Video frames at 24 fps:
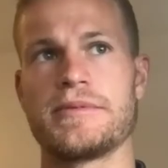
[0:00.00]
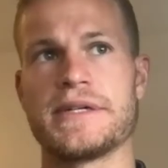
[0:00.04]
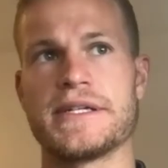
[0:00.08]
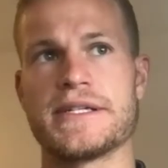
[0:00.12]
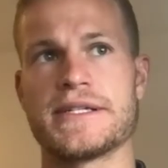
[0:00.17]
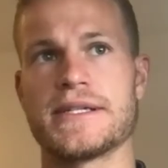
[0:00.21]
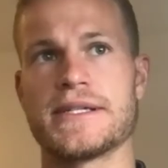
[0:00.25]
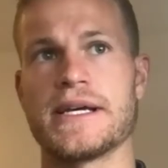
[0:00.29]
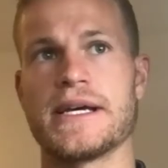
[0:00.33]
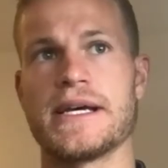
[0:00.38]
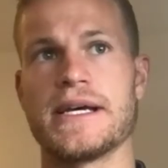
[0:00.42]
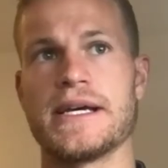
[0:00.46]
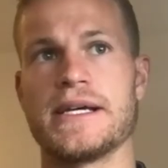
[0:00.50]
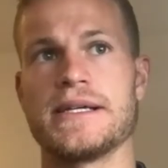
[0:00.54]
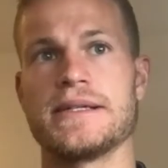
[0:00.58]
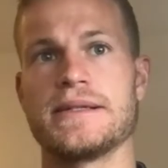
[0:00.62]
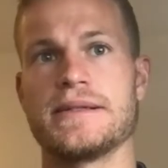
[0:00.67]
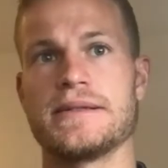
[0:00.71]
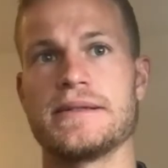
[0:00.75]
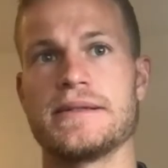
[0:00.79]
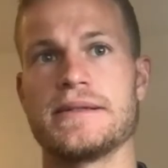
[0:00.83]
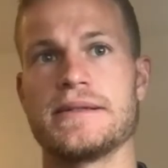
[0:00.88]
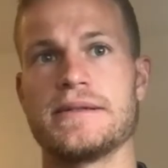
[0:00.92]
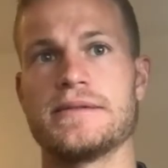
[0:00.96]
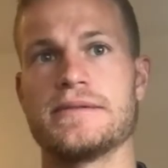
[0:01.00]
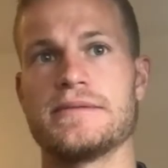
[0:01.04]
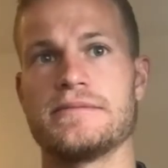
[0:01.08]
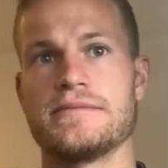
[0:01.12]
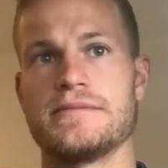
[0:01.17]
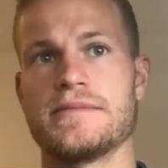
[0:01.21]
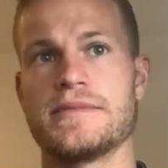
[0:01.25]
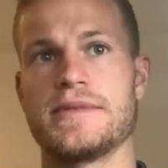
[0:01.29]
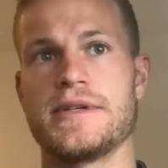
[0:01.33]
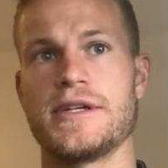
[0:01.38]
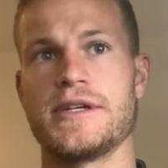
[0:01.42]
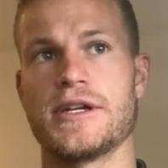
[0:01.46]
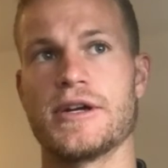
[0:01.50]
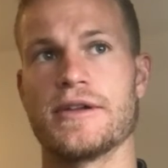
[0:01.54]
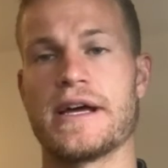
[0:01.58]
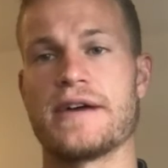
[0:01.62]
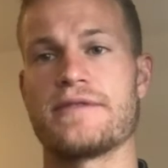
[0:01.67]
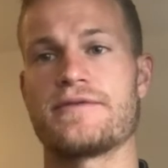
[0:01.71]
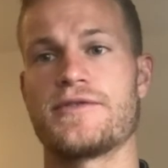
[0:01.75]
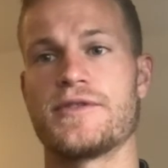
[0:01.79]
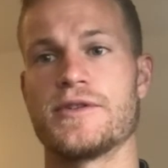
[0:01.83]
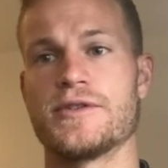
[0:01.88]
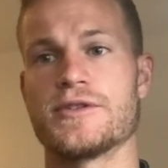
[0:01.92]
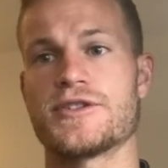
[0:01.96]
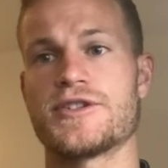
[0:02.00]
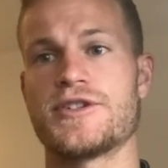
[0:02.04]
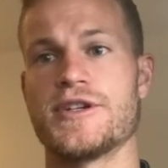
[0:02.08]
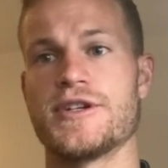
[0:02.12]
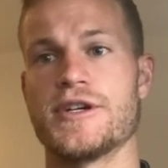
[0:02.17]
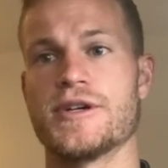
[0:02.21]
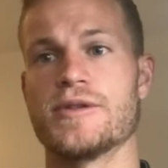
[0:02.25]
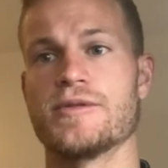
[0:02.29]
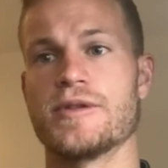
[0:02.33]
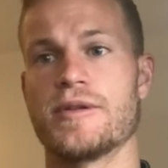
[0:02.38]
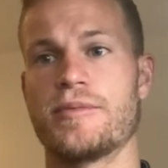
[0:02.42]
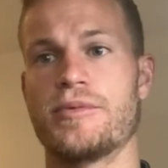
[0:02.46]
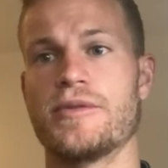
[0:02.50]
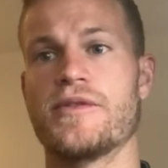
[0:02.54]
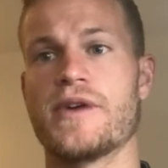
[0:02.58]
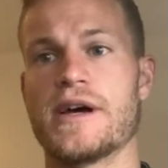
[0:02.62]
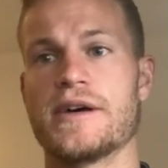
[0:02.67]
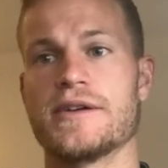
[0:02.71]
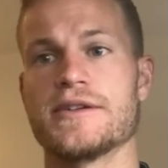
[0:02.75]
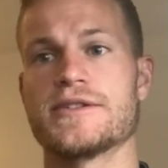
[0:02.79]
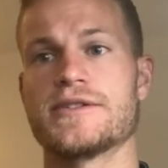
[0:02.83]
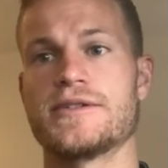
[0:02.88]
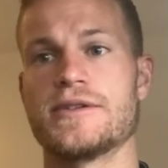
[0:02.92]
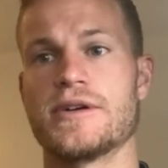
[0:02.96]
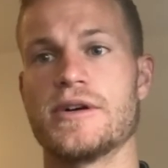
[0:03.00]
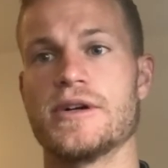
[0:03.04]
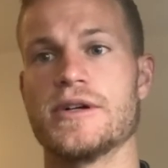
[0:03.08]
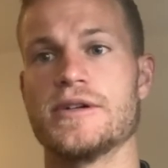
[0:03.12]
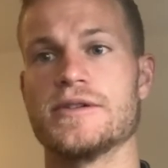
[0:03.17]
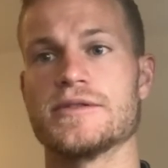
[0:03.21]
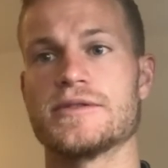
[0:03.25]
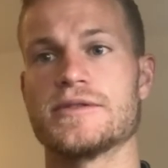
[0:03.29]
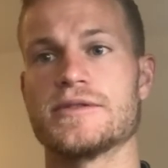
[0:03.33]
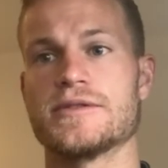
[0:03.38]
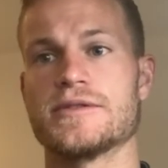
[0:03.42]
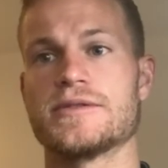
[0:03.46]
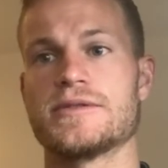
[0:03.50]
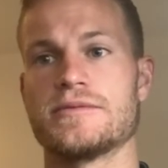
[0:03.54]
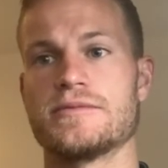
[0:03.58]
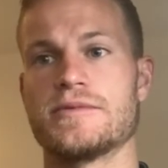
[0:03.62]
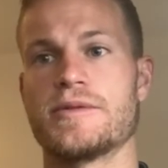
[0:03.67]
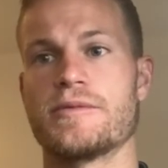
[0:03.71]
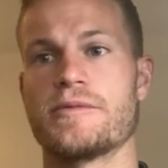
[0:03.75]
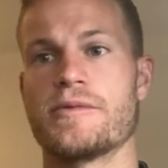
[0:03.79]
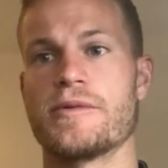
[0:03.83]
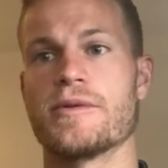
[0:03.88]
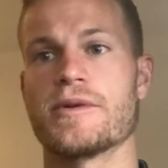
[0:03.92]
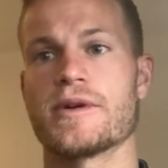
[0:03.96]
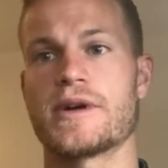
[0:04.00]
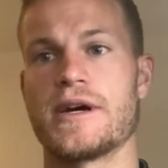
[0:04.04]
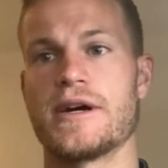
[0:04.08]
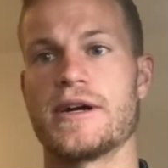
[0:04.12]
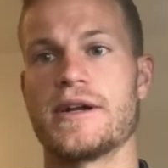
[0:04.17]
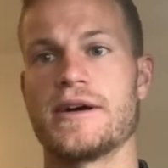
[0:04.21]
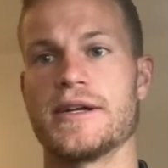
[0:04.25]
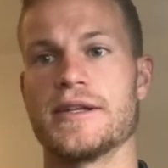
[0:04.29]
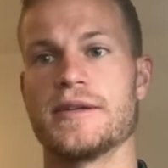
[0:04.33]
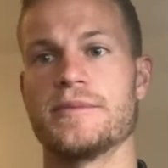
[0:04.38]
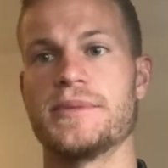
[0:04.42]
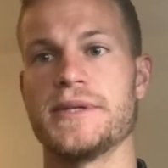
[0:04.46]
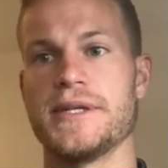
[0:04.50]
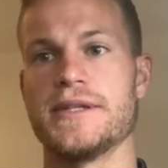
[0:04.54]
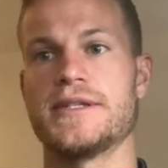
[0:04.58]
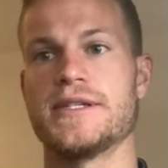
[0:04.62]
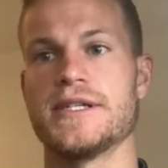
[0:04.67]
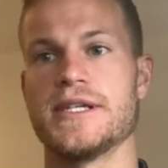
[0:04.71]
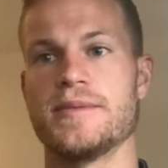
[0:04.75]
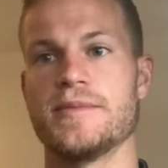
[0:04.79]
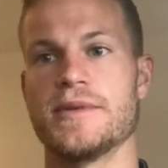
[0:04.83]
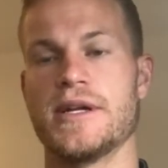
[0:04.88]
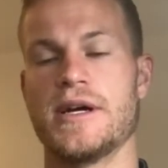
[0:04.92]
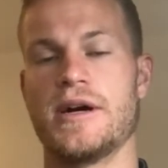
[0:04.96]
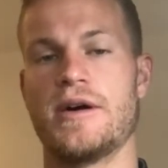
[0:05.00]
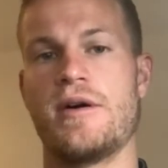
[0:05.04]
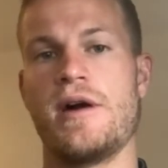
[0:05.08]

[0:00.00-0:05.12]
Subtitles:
say, that first year with Blue Valley Stars when we were kind of on the B team,